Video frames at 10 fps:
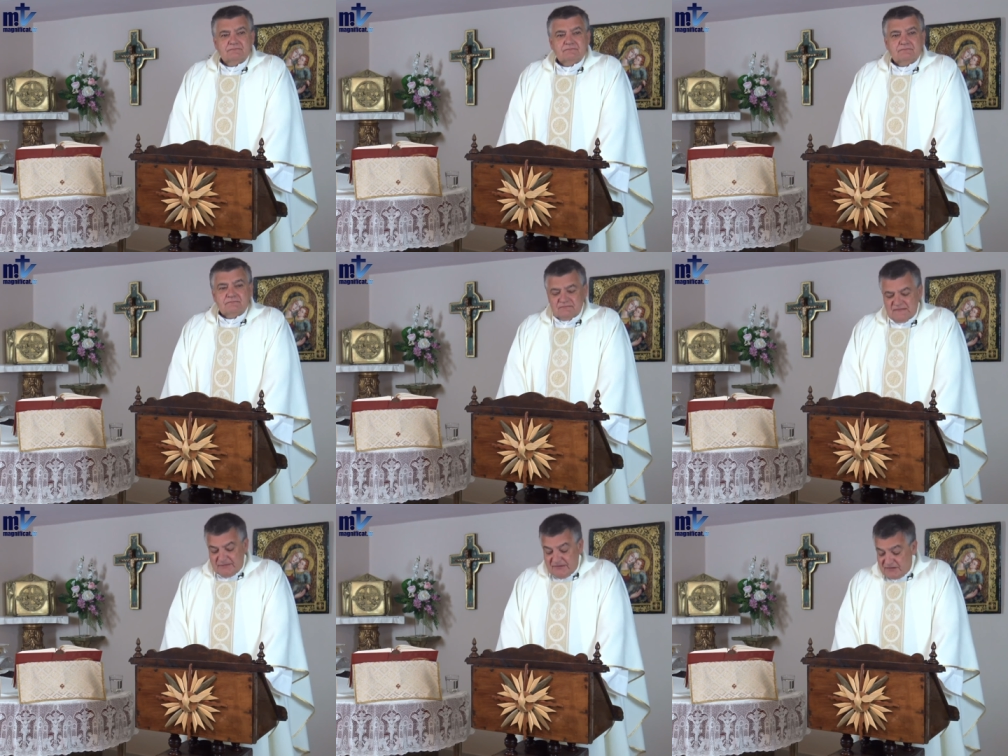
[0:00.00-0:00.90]

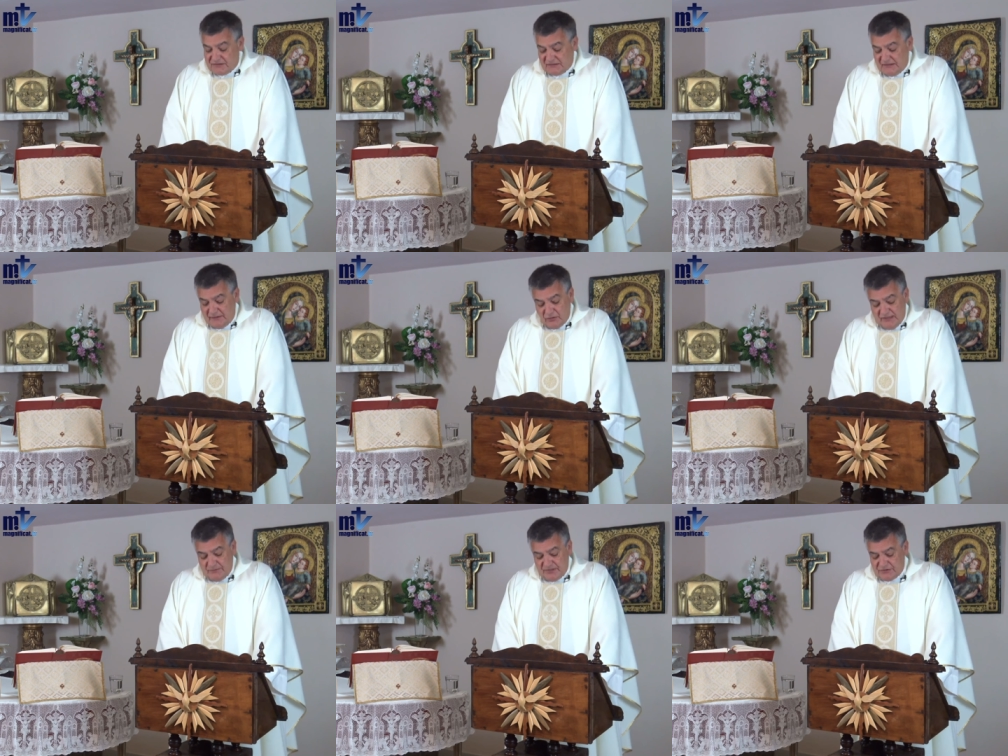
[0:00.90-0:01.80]
Sometimes I have
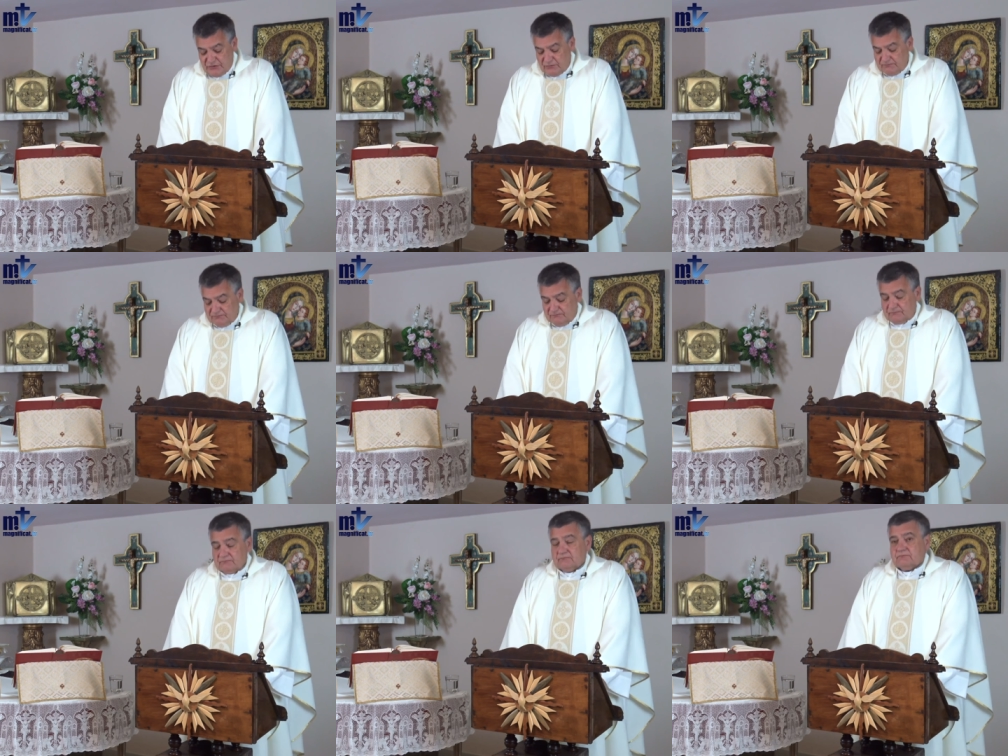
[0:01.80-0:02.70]
had the
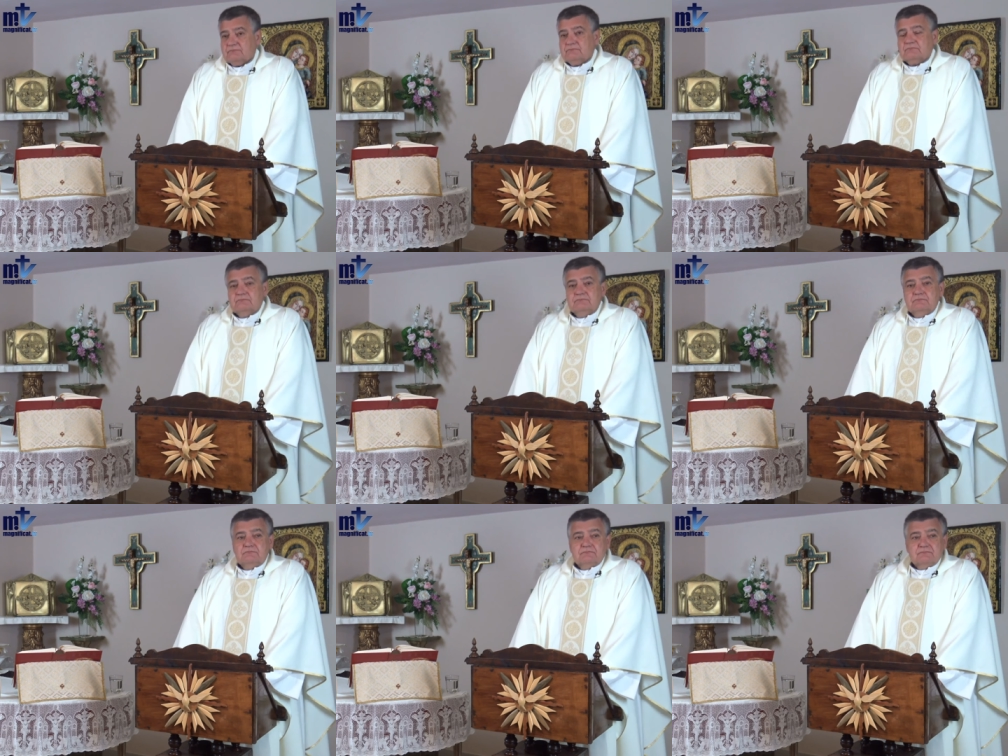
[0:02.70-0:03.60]
impression that
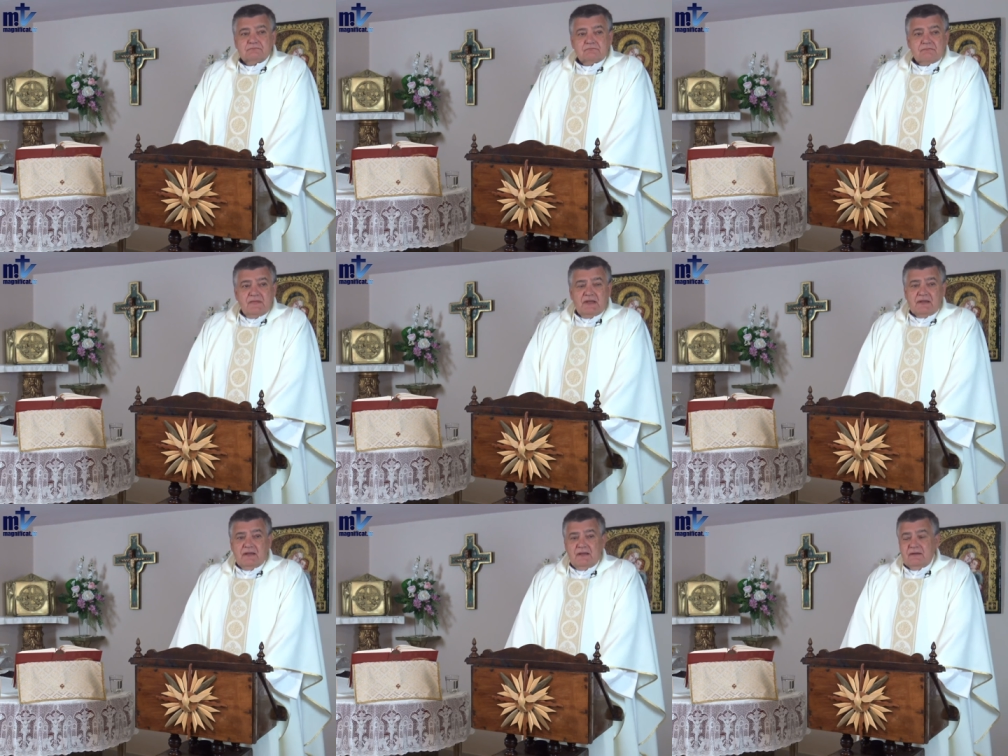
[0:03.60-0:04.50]
the Protestant
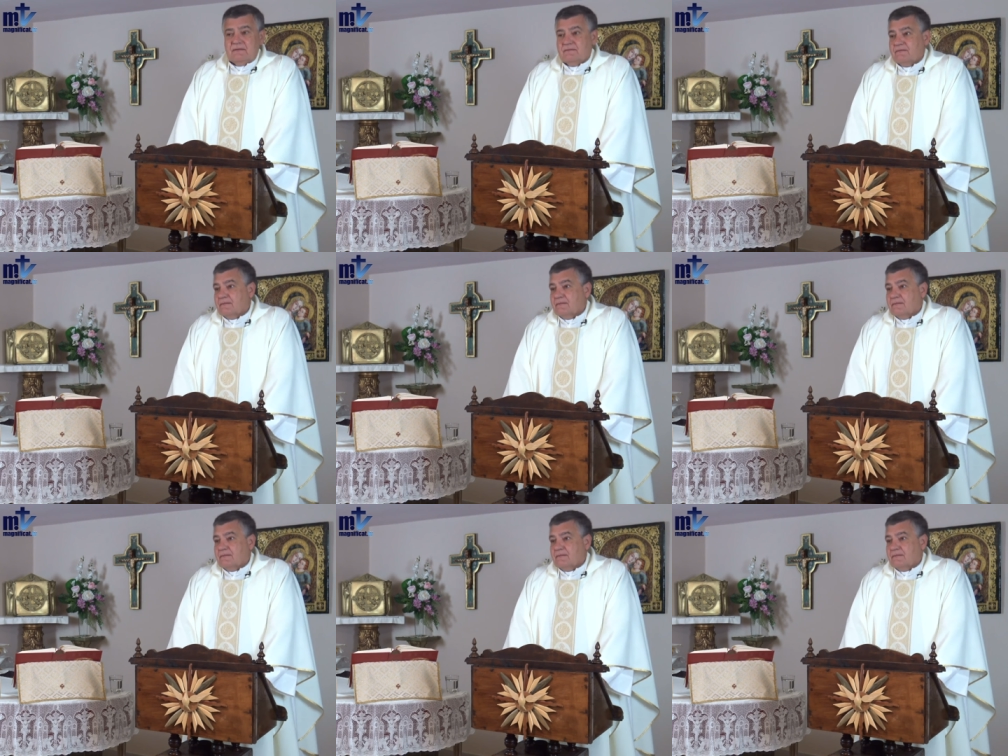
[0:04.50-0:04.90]
radios,